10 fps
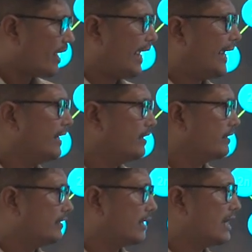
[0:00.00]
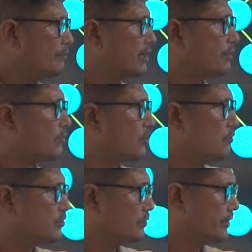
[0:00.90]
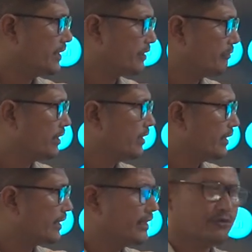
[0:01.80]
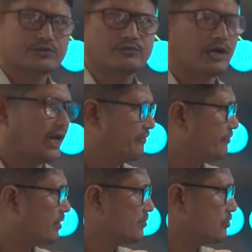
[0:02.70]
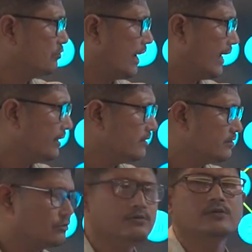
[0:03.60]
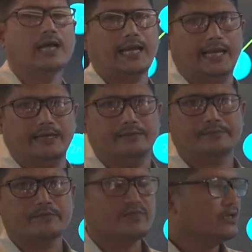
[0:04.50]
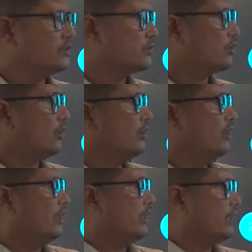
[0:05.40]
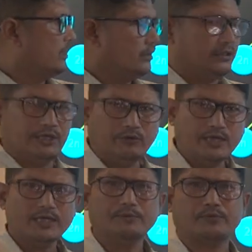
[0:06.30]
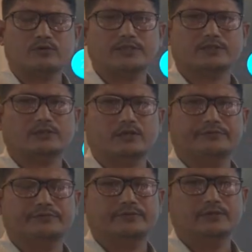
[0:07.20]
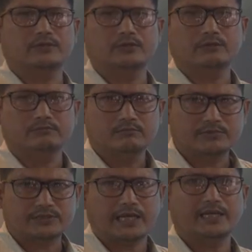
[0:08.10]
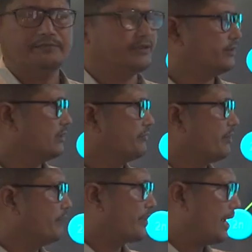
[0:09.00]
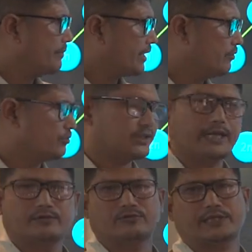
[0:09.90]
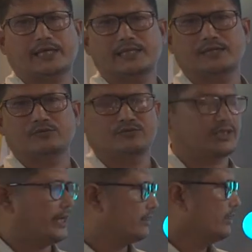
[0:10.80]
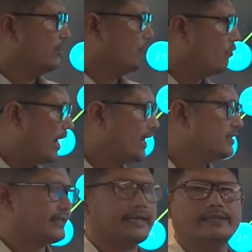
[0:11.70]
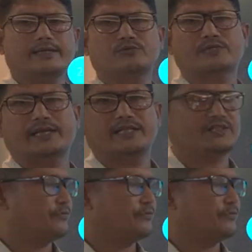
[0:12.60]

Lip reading: and the number of chromosome here will reduce to half, from 2n to n. So during the process of cell division from primary oocyte to secondary oocyte, one secondary oocyte is